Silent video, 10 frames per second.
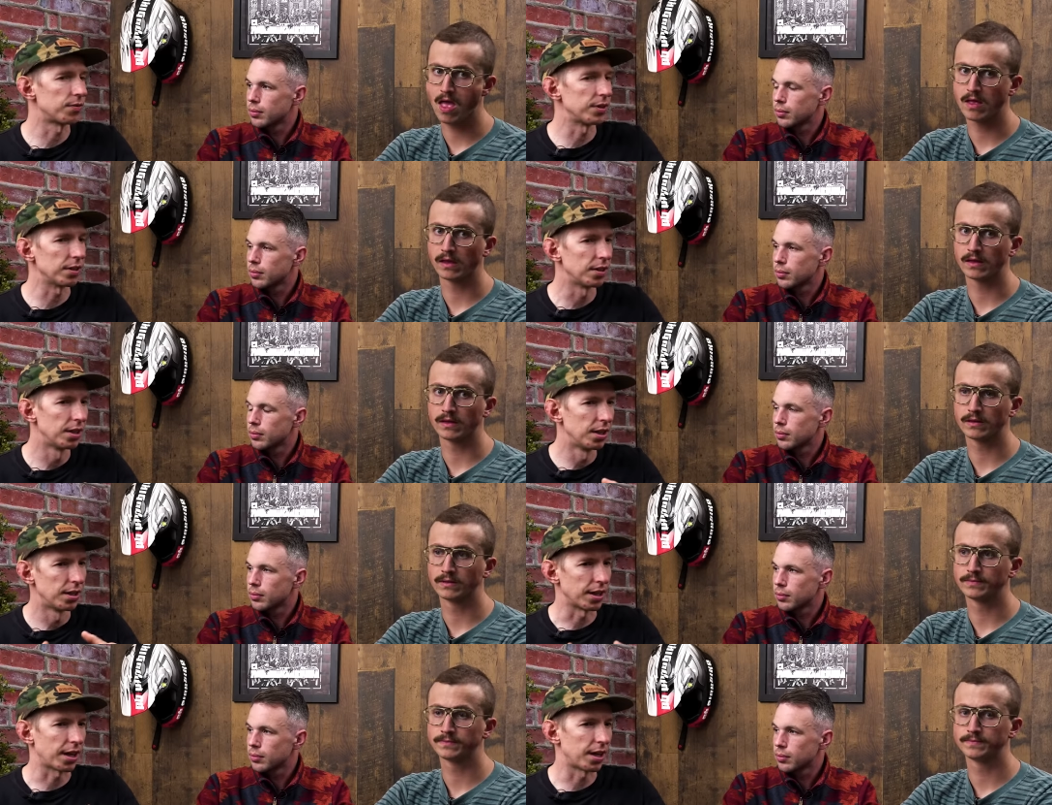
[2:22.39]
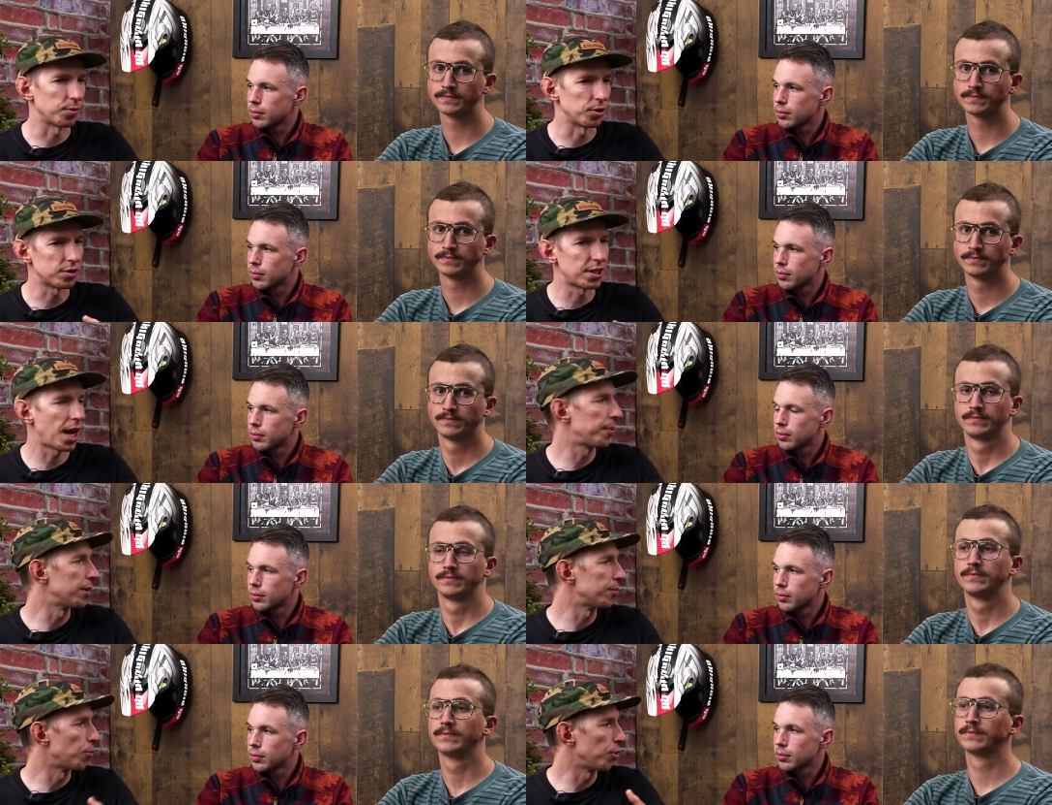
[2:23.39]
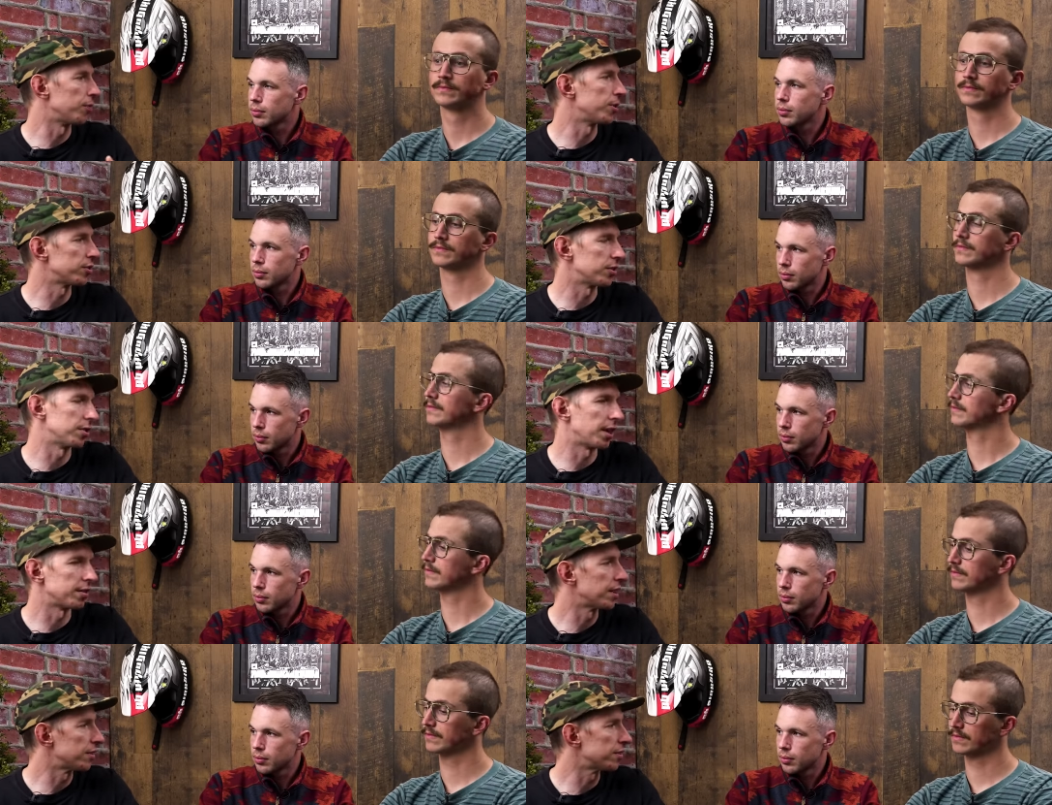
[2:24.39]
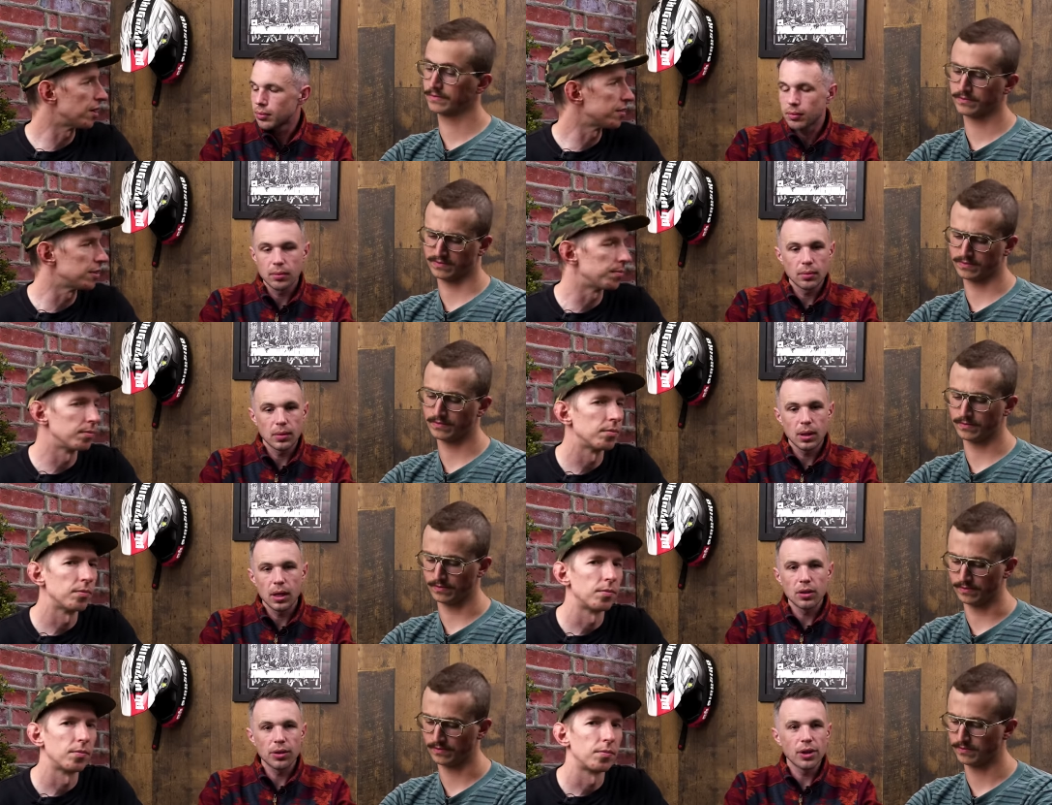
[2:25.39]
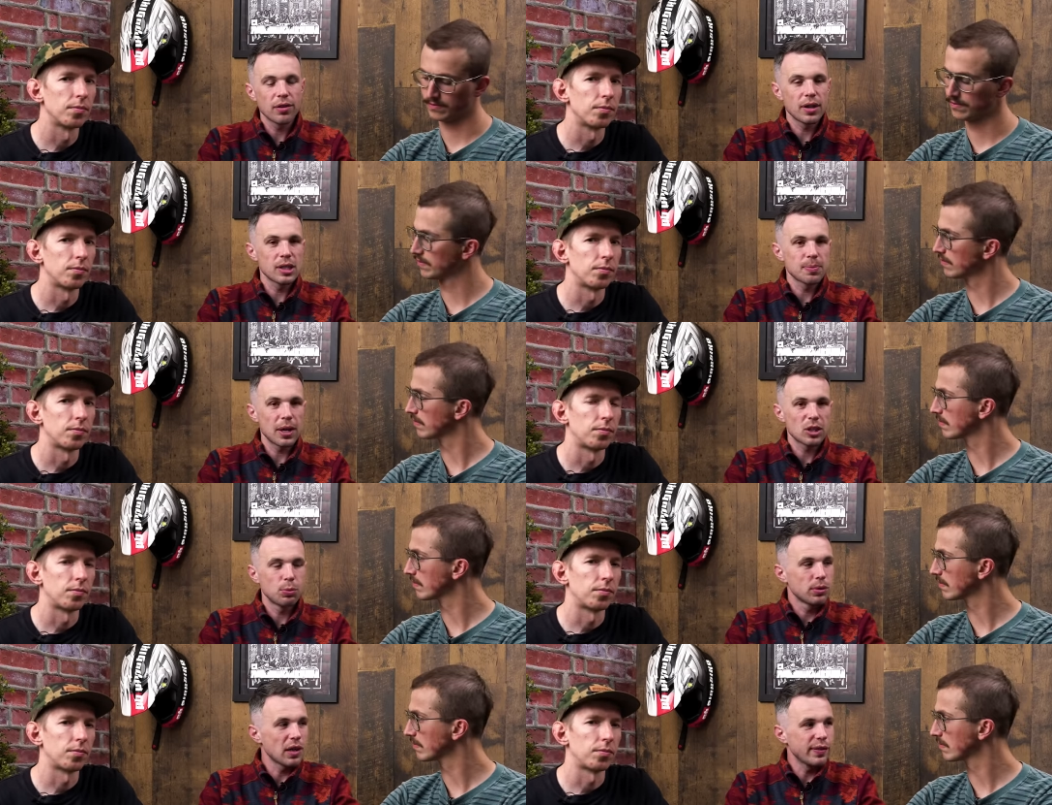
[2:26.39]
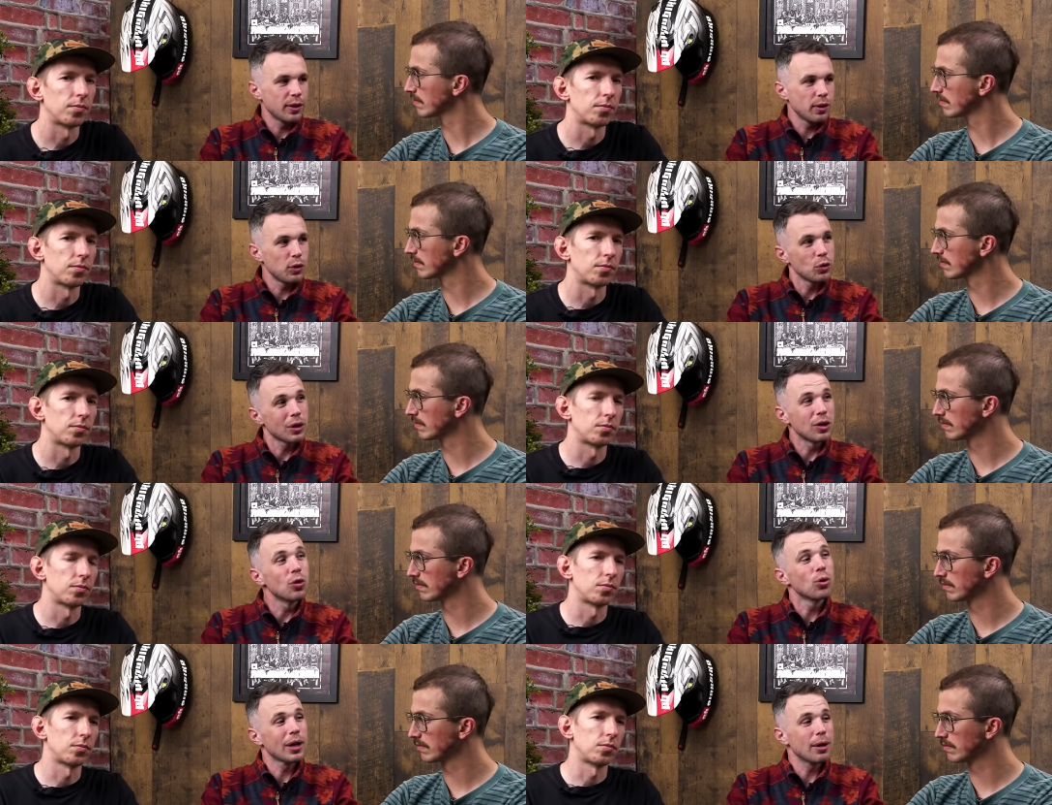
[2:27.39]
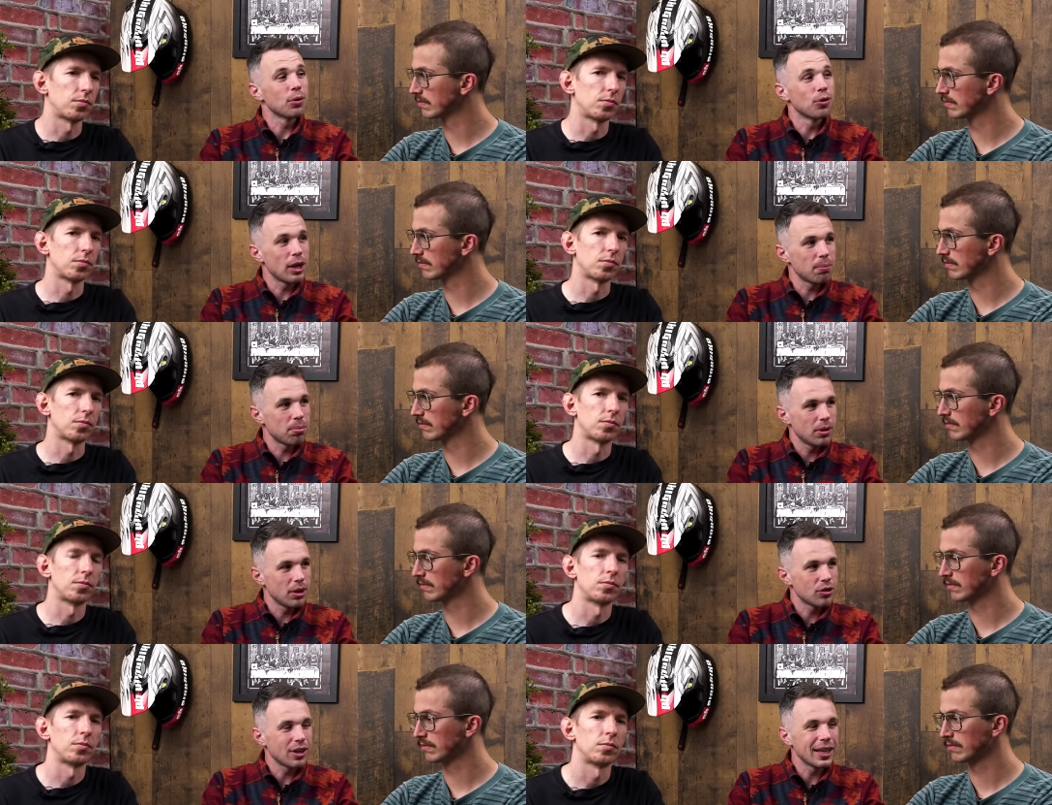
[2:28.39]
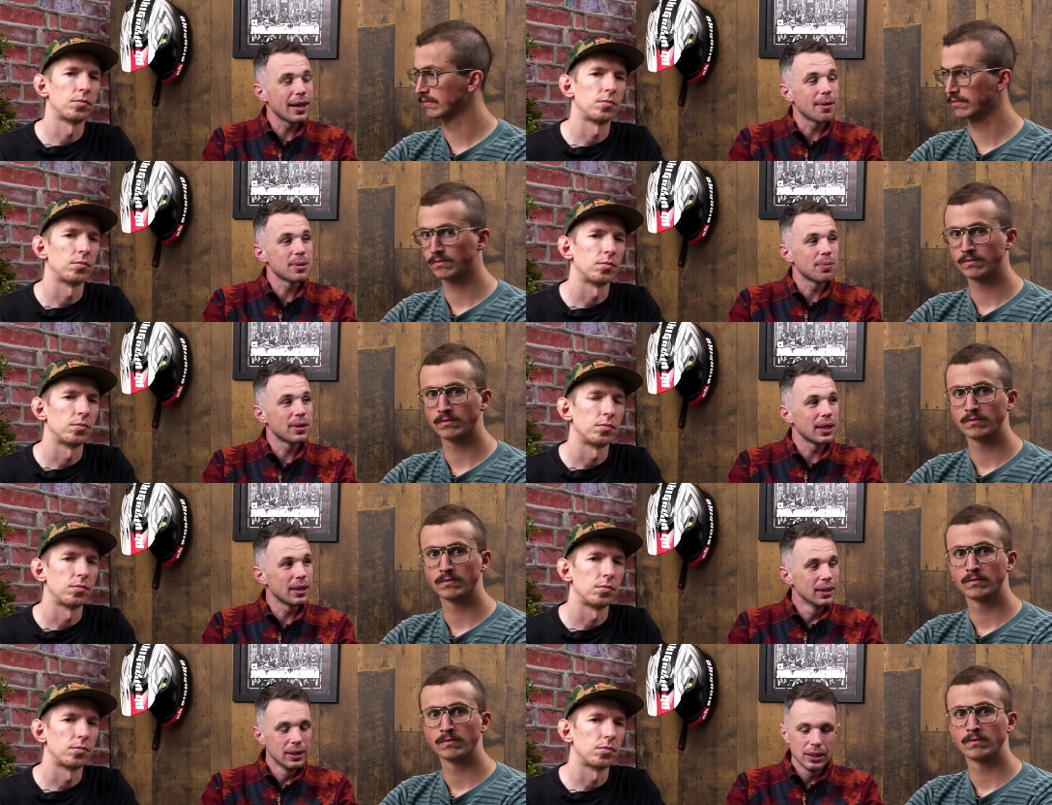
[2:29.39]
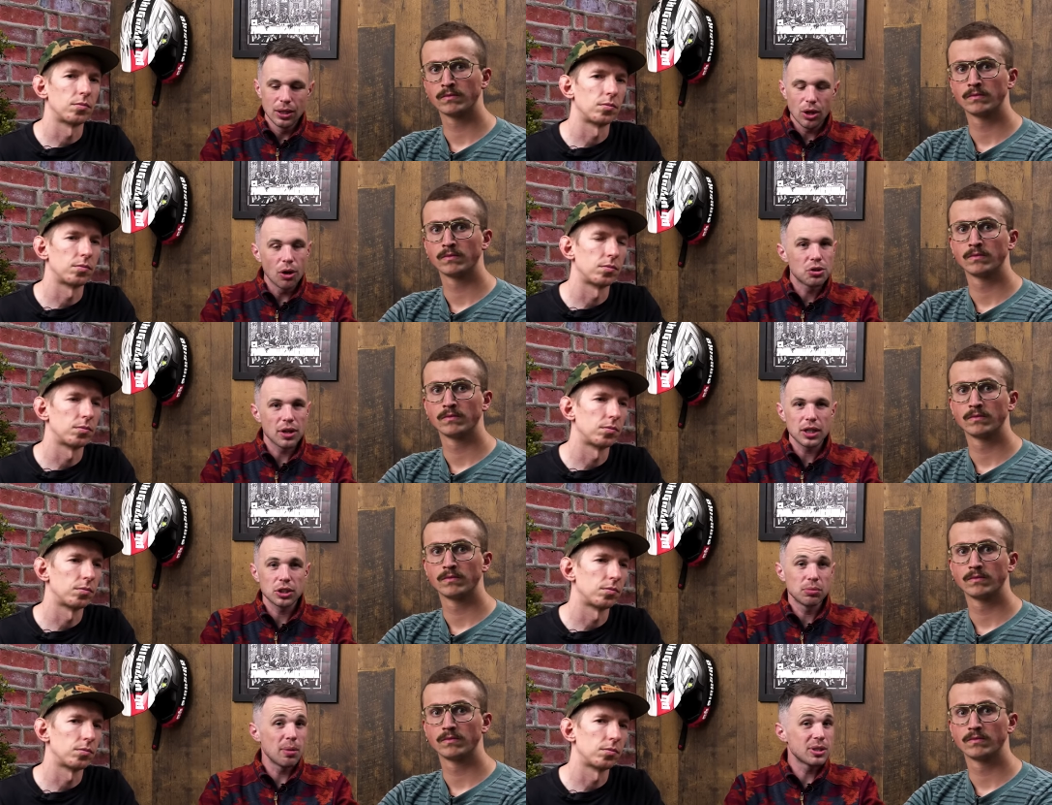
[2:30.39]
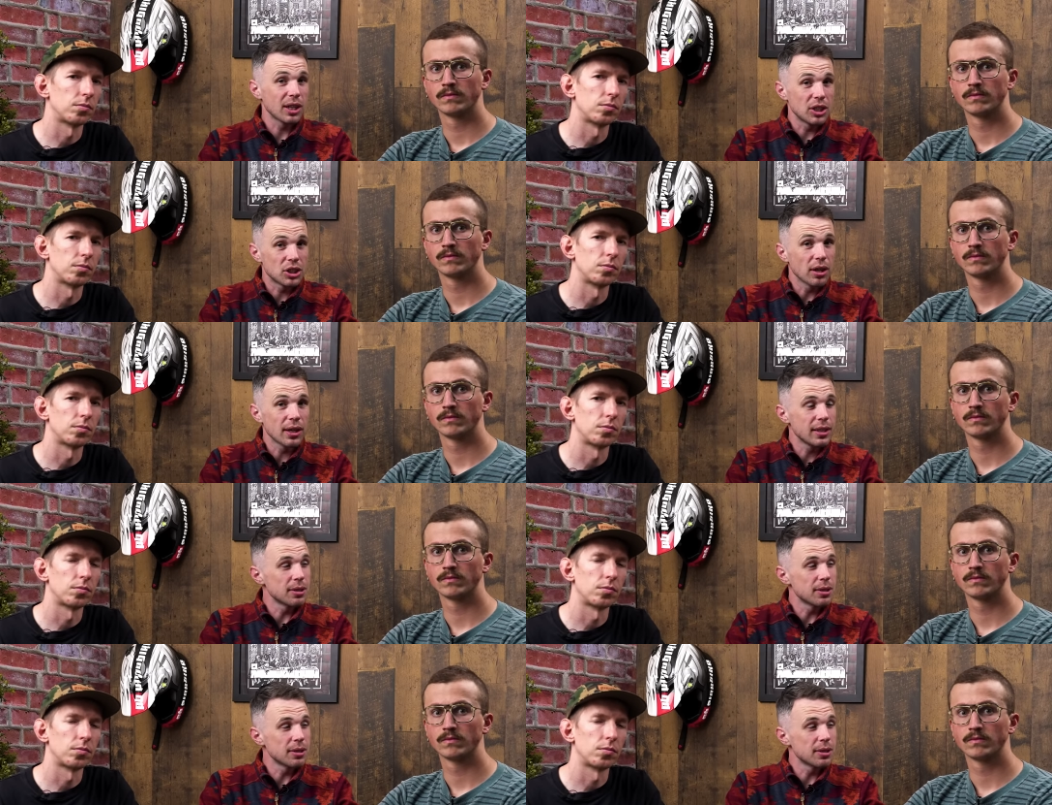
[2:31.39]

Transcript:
Speaker 1: to feel that kind of more snappy or more efficient, that Sensor does it.
Speaker 2: And on the other end of the spectrum, Dario, if you're talking all out grip and you're trying to get up something low traction, maybe slightly chunky,